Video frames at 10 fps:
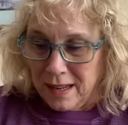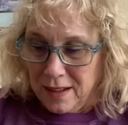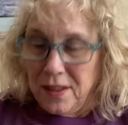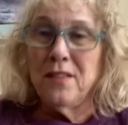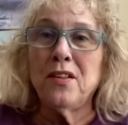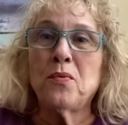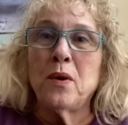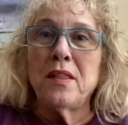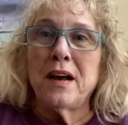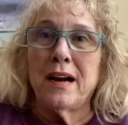this is
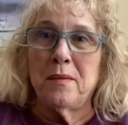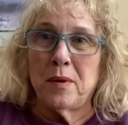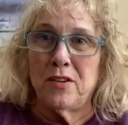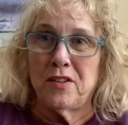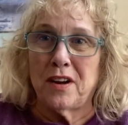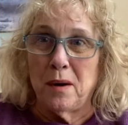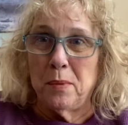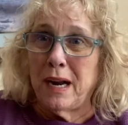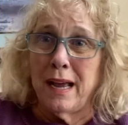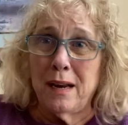one of the items I just got,
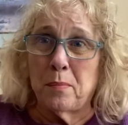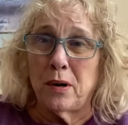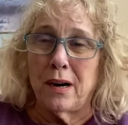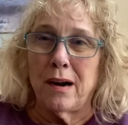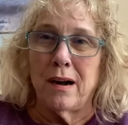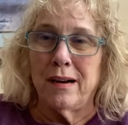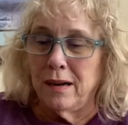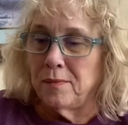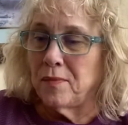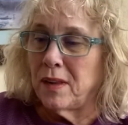but I had to put it on.
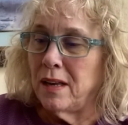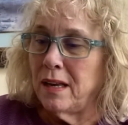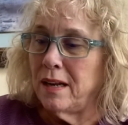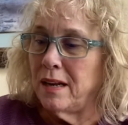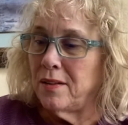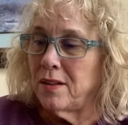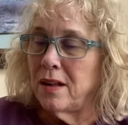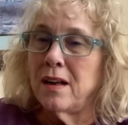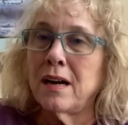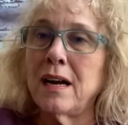It is
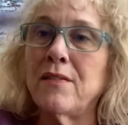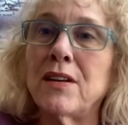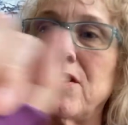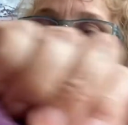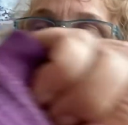kind of a, a